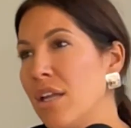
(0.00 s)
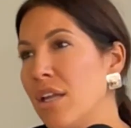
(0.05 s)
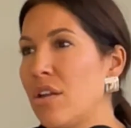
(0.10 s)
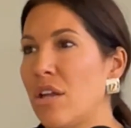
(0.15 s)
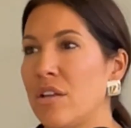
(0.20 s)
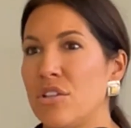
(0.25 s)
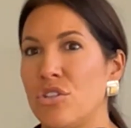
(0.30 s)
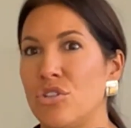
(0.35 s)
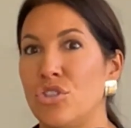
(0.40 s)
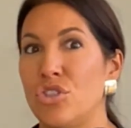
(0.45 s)

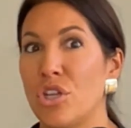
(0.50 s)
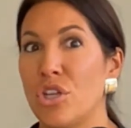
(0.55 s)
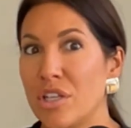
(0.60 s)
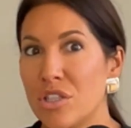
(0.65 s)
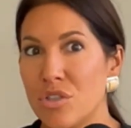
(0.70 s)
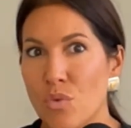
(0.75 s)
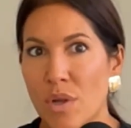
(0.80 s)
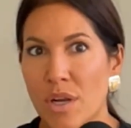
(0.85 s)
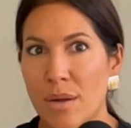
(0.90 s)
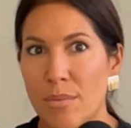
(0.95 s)
not to
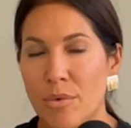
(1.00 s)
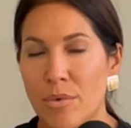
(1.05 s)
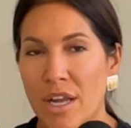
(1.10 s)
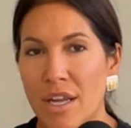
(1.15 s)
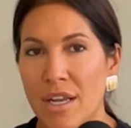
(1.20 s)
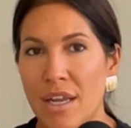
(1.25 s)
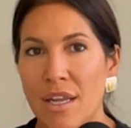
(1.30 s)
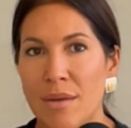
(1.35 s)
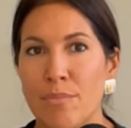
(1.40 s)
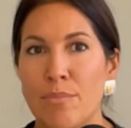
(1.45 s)
judge what I'm
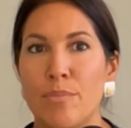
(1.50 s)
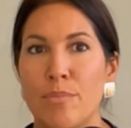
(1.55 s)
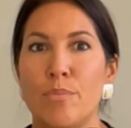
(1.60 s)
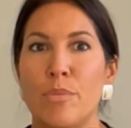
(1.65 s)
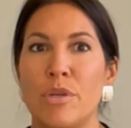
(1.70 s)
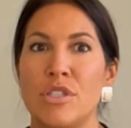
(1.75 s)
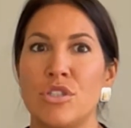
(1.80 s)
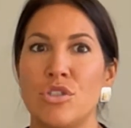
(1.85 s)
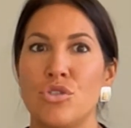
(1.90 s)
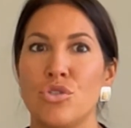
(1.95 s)
writing,
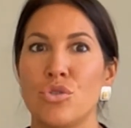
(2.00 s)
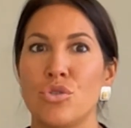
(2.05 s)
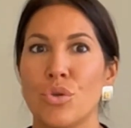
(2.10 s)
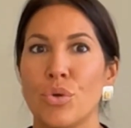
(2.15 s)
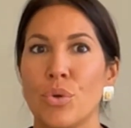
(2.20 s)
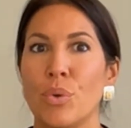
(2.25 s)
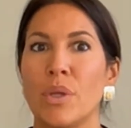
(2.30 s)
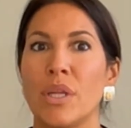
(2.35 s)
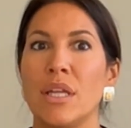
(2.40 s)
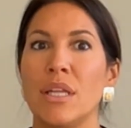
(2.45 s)
but to
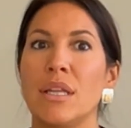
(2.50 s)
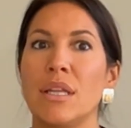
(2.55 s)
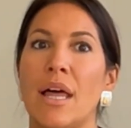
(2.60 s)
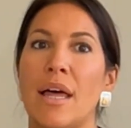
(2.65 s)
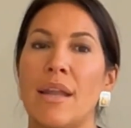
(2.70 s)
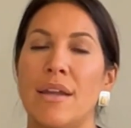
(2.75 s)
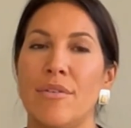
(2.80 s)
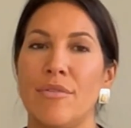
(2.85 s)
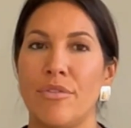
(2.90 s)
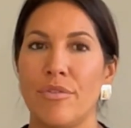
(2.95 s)
truly
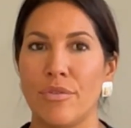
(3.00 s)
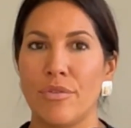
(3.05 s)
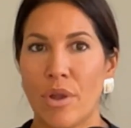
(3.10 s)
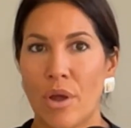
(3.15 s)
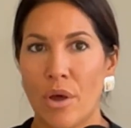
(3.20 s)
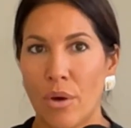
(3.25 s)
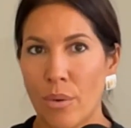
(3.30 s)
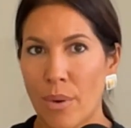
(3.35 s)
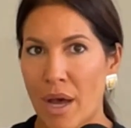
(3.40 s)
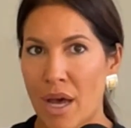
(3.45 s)
let it
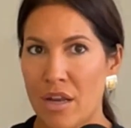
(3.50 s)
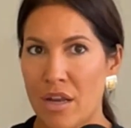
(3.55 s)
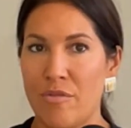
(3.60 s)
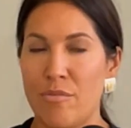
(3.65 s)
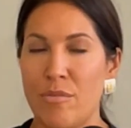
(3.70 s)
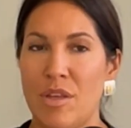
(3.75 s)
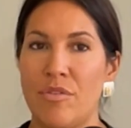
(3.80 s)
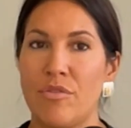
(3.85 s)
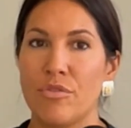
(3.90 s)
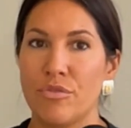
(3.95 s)
flow out of
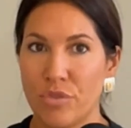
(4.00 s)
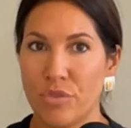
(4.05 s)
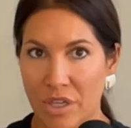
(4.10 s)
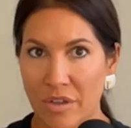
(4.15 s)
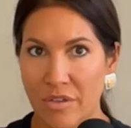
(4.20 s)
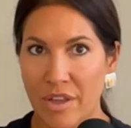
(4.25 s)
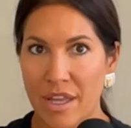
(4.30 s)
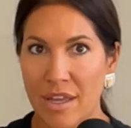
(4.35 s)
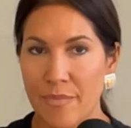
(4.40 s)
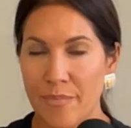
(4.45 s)
me
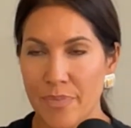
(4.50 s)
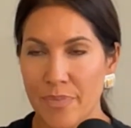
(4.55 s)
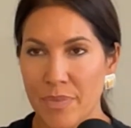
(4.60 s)
freely.